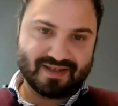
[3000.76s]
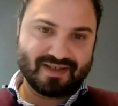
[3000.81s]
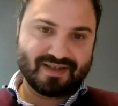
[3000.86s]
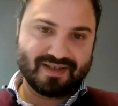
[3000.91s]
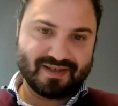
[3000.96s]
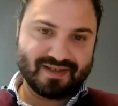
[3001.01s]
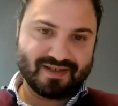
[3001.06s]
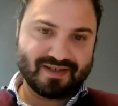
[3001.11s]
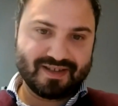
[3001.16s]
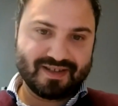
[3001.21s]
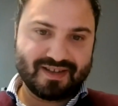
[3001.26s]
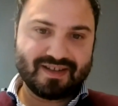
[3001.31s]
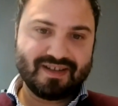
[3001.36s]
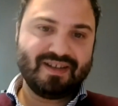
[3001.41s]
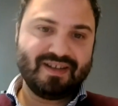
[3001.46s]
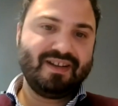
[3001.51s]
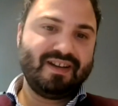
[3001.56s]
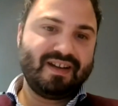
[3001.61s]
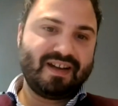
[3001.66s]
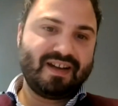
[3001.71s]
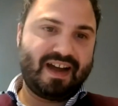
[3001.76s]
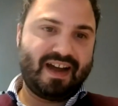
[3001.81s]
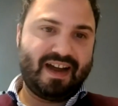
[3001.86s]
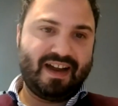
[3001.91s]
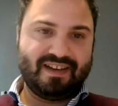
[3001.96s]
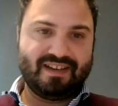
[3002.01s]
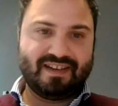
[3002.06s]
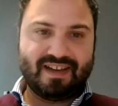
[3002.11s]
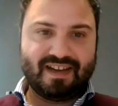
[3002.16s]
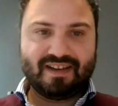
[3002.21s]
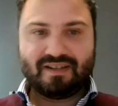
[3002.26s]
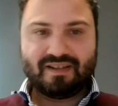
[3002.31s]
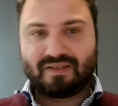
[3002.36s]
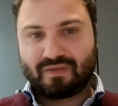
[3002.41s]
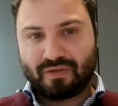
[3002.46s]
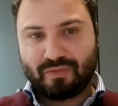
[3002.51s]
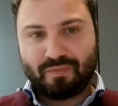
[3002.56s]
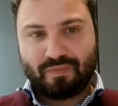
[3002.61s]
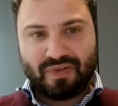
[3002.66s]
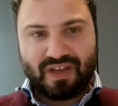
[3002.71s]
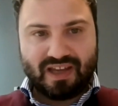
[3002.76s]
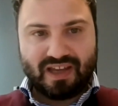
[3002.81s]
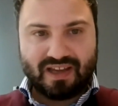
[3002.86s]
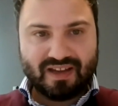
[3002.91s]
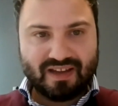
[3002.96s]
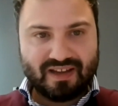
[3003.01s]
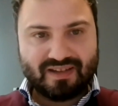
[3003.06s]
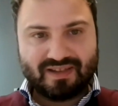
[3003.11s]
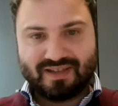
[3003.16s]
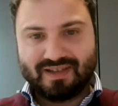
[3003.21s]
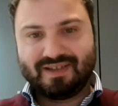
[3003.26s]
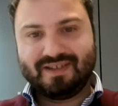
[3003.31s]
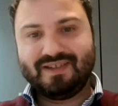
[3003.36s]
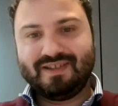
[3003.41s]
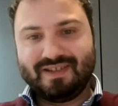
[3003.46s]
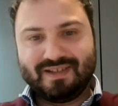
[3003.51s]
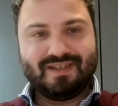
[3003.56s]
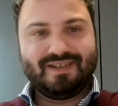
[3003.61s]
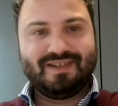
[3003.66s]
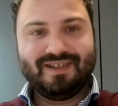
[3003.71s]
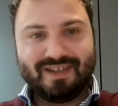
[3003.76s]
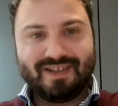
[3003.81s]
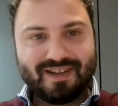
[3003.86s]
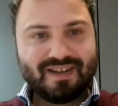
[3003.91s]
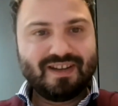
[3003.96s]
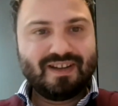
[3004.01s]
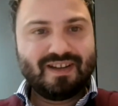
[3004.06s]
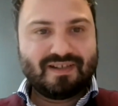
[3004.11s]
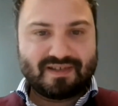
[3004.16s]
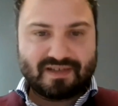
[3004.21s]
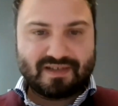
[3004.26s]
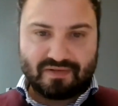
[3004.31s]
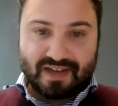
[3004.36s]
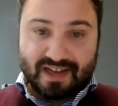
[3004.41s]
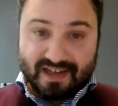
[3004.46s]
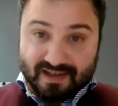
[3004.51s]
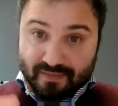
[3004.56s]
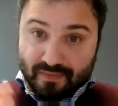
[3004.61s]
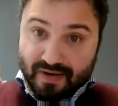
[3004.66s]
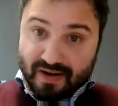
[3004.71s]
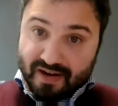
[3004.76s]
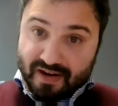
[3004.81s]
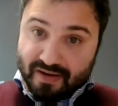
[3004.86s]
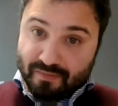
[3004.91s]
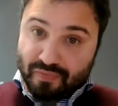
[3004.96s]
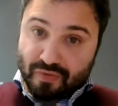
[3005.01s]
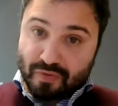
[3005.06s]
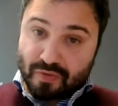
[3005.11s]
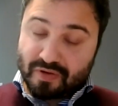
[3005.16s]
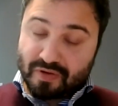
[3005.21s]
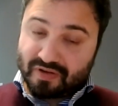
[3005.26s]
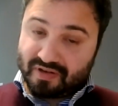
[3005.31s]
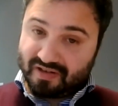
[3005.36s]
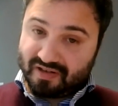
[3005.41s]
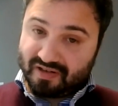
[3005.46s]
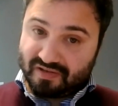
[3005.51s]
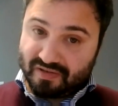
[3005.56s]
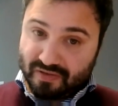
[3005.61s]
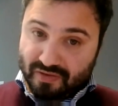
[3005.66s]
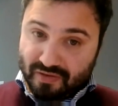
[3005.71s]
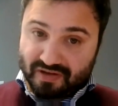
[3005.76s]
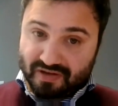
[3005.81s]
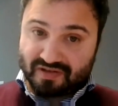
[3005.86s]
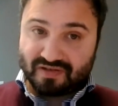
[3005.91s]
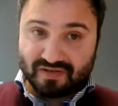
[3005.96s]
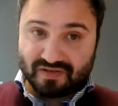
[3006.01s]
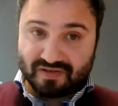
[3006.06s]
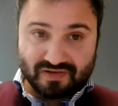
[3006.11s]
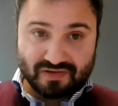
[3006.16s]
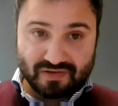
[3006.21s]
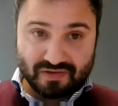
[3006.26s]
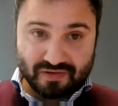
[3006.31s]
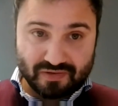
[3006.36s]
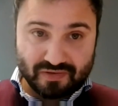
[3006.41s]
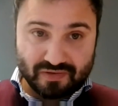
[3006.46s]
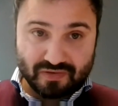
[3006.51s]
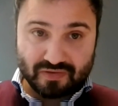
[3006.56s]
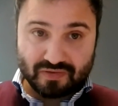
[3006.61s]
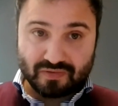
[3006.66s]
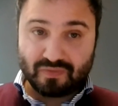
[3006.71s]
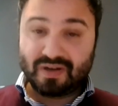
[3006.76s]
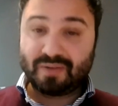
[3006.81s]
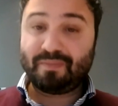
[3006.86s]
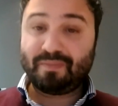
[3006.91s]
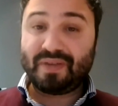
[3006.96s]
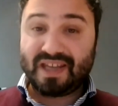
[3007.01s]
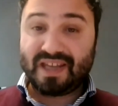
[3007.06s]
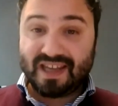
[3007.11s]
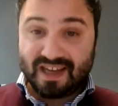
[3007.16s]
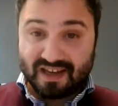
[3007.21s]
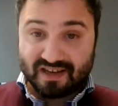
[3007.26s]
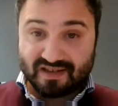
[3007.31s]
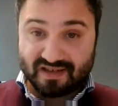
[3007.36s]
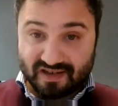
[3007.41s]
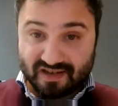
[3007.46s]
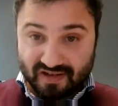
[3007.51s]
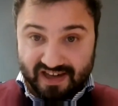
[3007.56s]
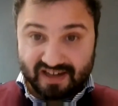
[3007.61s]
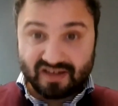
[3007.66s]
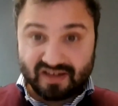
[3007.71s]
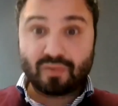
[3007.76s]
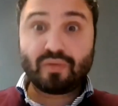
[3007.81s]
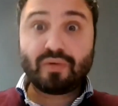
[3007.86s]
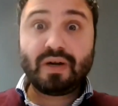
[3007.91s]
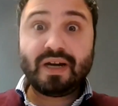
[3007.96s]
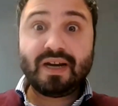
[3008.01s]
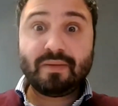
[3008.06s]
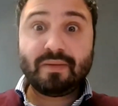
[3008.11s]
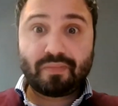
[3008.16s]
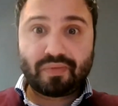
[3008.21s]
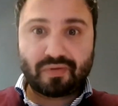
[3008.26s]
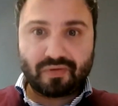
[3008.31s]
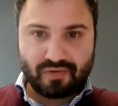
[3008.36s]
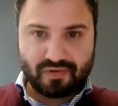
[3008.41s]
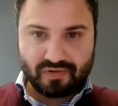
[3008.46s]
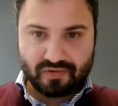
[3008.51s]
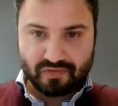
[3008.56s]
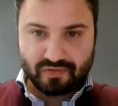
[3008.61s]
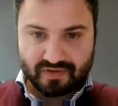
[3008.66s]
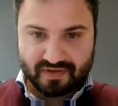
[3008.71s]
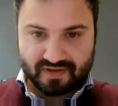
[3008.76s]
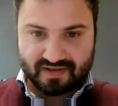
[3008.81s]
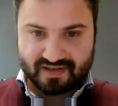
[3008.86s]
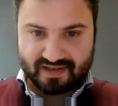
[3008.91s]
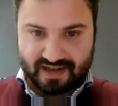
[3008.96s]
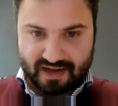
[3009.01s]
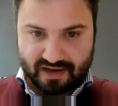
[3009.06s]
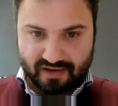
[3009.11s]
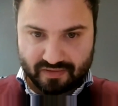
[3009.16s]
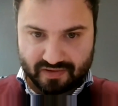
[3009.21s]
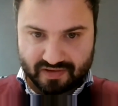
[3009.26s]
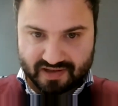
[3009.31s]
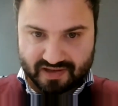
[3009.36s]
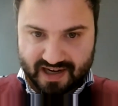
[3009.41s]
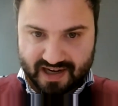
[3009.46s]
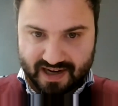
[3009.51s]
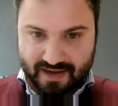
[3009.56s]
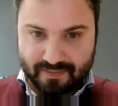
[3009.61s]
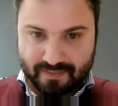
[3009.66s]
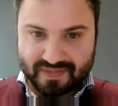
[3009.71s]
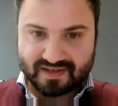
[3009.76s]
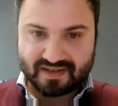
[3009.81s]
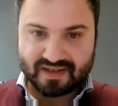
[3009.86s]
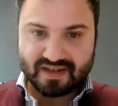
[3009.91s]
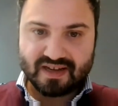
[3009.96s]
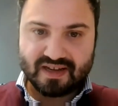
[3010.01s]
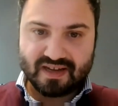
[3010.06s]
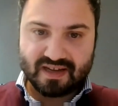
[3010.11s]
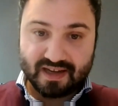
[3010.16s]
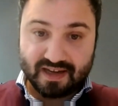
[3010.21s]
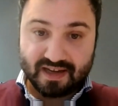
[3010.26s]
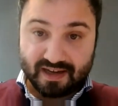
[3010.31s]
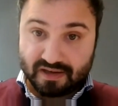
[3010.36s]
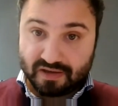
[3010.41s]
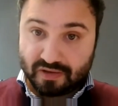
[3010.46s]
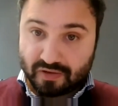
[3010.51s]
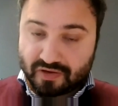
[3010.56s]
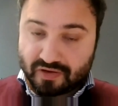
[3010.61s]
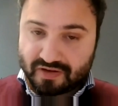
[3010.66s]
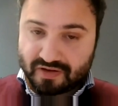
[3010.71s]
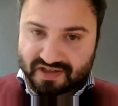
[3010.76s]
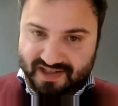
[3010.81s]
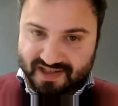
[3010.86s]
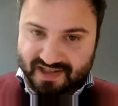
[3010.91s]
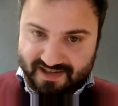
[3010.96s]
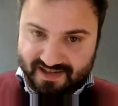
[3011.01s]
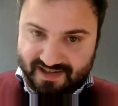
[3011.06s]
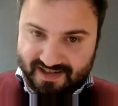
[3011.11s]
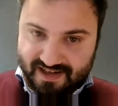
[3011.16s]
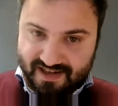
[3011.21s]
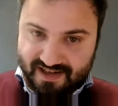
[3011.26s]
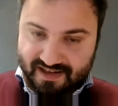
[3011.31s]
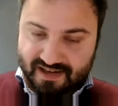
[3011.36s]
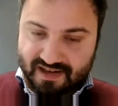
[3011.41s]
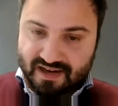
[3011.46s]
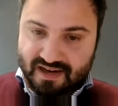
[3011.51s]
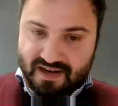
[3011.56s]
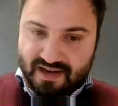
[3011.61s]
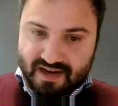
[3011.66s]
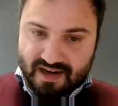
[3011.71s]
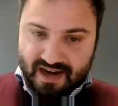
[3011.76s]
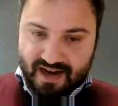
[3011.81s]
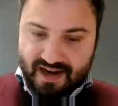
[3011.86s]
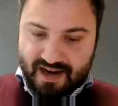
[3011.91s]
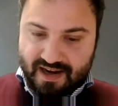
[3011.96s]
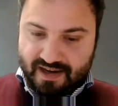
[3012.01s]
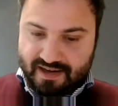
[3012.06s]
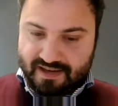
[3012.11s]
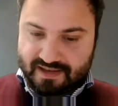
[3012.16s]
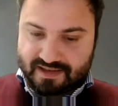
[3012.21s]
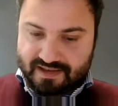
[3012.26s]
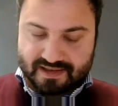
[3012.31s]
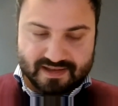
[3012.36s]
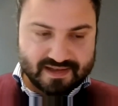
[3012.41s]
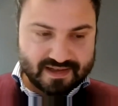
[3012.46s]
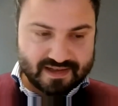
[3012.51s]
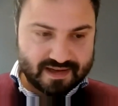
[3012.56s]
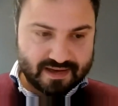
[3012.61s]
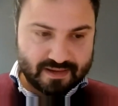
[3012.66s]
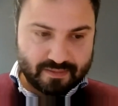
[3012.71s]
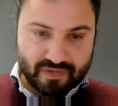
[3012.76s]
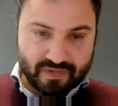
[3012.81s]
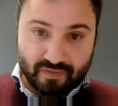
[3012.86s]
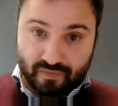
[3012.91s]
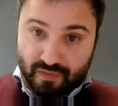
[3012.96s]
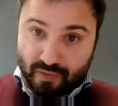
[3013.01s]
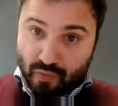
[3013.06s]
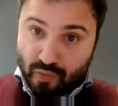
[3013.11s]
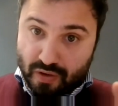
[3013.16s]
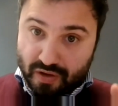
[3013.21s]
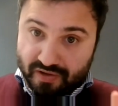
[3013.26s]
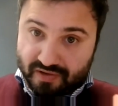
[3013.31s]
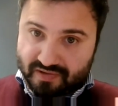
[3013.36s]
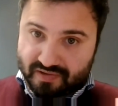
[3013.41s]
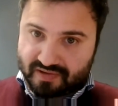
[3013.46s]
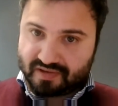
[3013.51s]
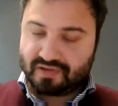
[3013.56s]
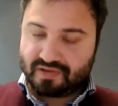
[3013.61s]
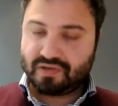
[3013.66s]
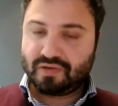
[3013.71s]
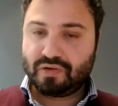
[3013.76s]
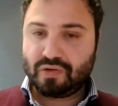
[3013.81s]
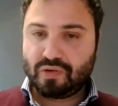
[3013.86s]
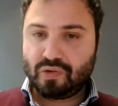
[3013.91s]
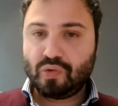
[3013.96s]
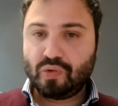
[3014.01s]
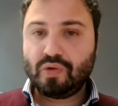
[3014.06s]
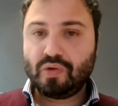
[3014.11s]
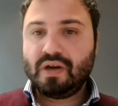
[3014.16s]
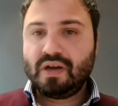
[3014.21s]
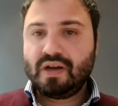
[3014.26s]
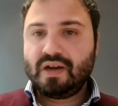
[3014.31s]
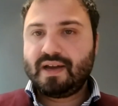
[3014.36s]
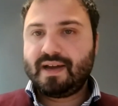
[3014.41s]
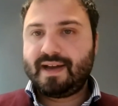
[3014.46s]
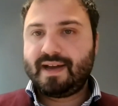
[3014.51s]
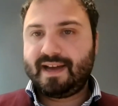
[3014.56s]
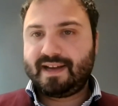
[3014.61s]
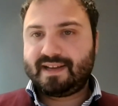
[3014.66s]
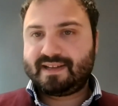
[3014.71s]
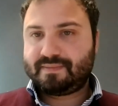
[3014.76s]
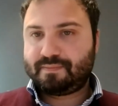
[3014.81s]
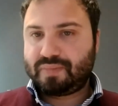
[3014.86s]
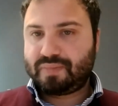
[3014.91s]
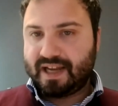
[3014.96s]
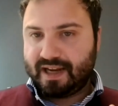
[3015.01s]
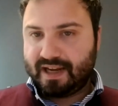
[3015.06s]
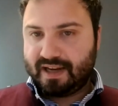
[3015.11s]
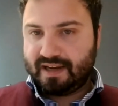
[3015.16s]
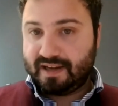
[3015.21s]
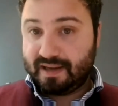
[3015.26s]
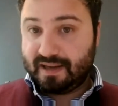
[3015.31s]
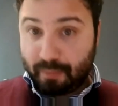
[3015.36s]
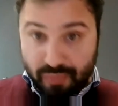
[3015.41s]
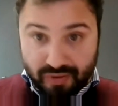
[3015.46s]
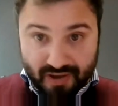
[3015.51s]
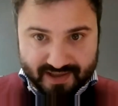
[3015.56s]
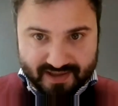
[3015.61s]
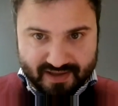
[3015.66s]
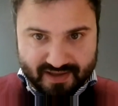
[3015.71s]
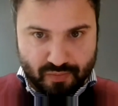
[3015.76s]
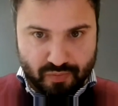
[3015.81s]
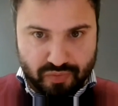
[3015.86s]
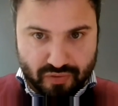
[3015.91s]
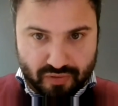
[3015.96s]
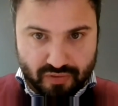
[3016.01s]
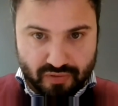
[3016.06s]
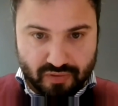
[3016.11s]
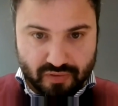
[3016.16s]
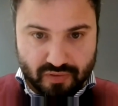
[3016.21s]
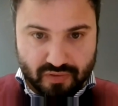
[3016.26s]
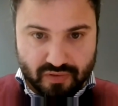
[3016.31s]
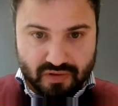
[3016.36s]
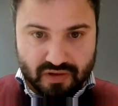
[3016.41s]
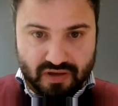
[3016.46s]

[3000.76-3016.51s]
da da da da da, and then group B da da da da da. So that's very important not to repeat and reproduce stereotypes in your content then. And if you want to explain a principle,